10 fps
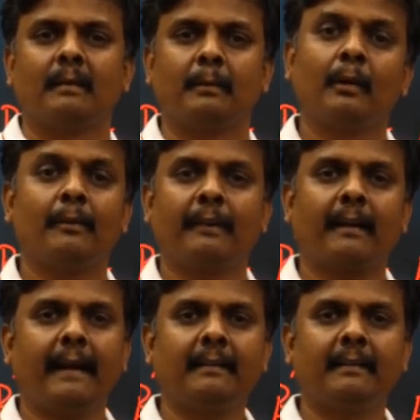Beautiful,
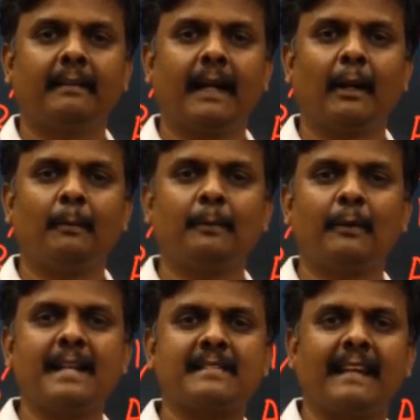right? I hope you
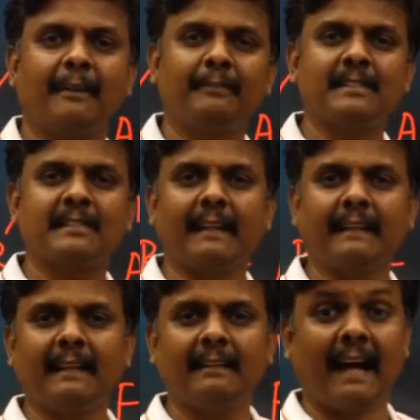guys love this
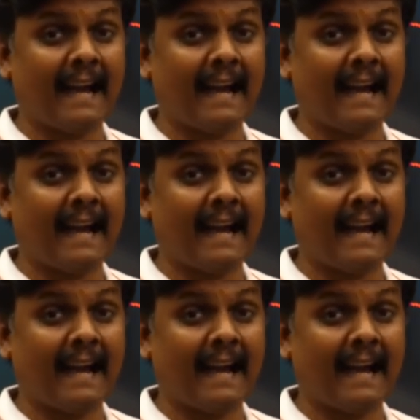technique.